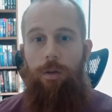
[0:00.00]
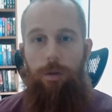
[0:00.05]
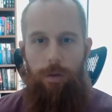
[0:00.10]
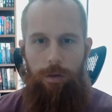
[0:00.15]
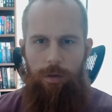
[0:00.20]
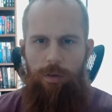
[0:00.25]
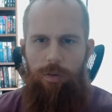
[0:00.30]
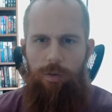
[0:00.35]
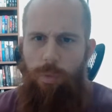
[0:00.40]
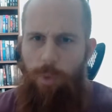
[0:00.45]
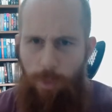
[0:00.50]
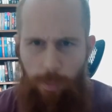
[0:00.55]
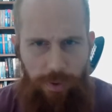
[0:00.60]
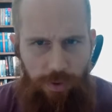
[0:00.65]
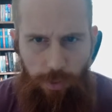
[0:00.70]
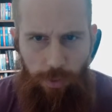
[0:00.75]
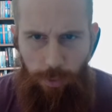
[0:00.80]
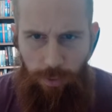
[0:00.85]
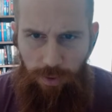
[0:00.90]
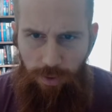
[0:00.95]
So what do we
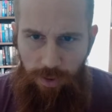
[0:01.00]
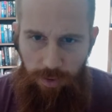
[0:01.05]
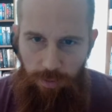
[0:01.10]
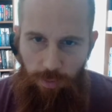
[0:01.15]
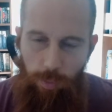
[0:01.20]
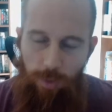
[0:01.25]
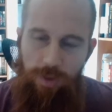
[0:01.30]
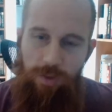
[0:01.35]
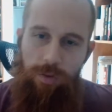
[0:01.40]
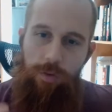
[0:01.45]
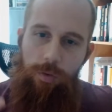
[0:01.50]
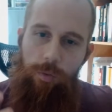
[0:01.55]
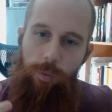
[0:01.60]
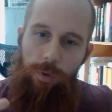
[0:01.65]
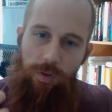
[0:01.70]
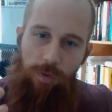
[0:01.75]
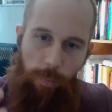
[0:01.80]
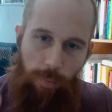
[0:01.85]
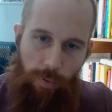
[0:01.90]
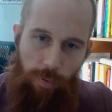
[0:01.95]
do with this?
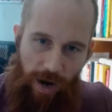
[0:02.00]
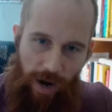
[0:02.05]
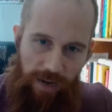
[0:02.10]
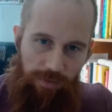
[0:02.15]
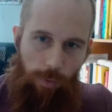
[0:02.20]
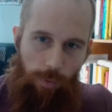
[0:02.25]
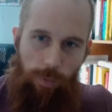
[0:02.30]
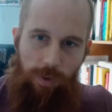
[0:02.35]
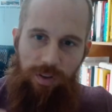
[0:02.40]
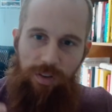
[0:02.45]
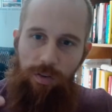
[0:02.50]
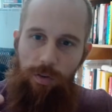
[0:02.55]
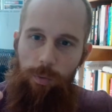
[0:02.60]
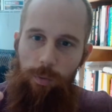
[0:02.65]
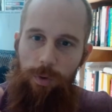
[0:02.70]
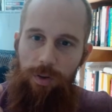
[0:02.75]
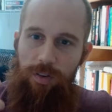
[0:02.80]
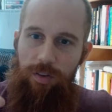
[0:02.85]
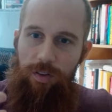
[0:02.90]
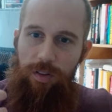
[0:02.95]
What's practical?
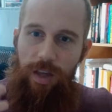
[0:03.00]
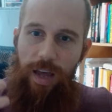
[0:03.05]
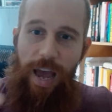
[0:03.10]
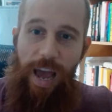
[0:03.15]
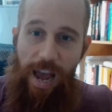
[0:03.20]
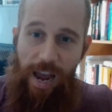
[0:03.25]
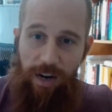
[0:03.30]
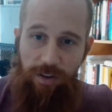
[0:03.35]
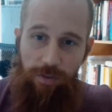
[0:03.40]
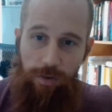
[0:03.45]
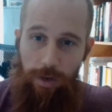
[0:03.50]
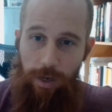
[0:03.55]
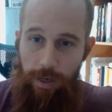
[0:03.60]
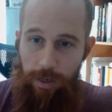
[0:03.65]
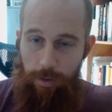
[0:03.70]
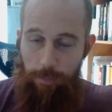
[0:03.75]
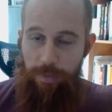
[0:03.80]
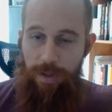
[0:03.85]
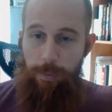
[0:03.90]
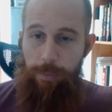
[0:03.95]
What's the action
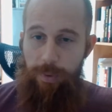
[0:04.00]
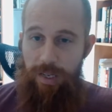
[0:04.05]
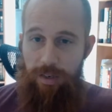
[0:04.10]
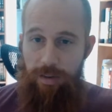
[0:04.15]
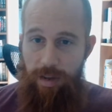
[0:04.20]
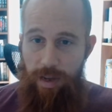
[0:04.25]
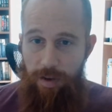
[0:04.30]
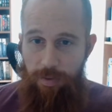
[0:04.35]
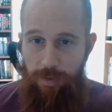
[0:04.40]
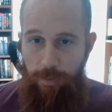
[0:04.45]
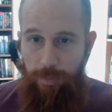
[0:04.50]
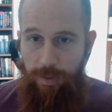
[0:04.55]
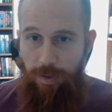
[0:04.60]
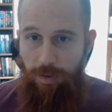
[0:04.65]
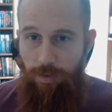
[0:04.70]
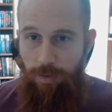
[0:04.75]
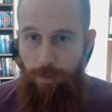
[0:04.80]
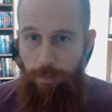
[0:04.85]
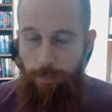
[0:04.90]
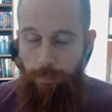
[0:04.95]
item that we can take from
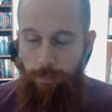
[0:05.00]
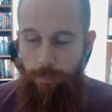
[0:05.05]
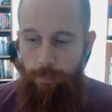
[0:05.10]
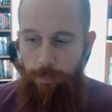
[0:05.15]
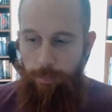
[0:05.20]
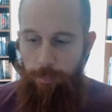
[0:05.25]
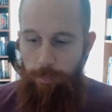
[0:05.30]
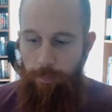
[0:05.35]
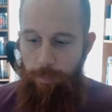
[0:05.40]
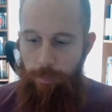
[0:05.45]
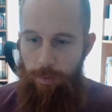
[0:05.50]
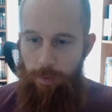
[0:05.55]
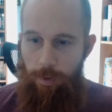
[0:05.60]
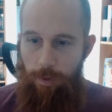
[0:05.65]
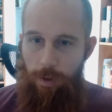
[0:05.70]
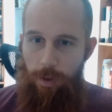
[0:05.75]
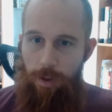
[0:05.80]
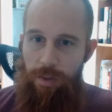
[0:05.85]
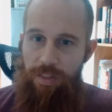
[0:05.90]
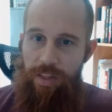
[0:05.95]
this?
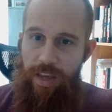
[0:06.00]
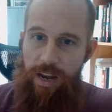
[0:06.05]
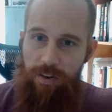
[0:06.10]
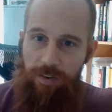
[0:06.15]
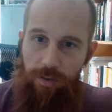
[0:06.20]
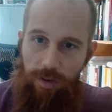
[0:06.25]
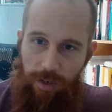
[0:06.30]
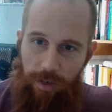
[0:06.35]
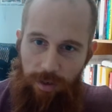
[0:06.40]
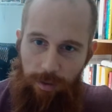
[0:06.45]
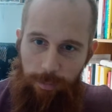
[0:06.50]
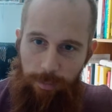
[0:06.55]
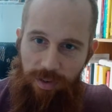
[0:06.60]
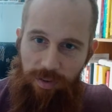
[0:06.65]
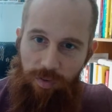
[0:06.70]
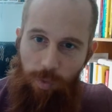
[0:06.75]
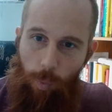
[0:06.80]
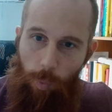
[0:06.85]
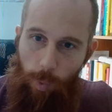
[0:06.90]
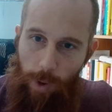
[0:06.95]
The action item
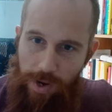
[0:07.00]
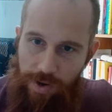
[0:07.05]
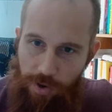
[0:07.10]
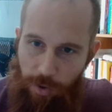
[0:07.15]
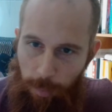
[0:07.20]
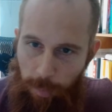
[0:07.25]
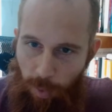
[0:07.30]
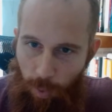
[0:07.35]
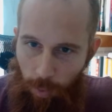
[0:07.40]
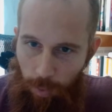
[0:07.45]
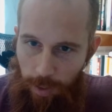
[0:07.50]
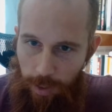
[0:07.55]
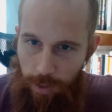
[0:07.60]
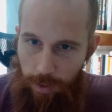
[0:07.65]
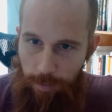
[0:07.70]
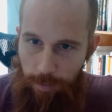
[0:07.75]
is when you're pulling,